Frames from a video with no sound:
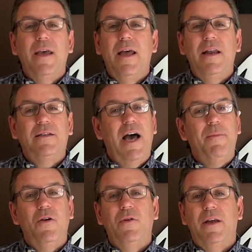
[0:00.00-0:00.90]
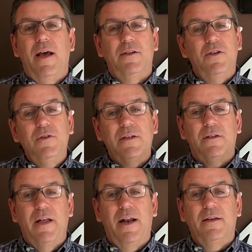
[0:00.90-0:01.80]
anytime you need us. You
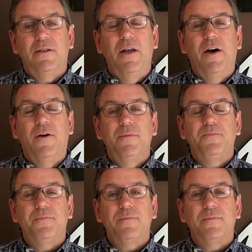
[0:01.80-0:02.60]
just let us know.